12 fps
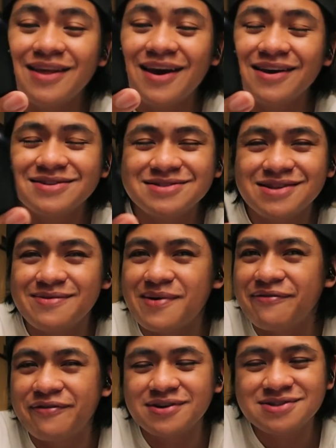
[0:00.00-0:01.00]
test. This is
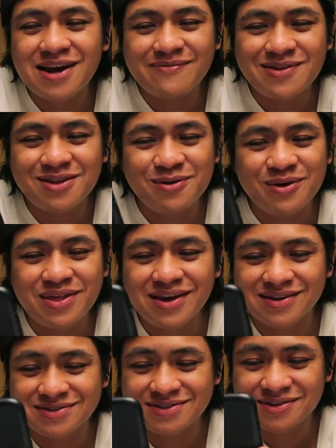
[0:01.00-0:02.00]
my first time to do
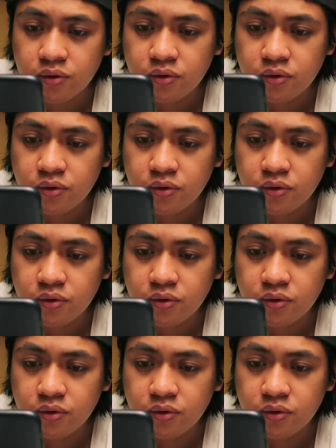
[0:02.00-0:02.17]
these.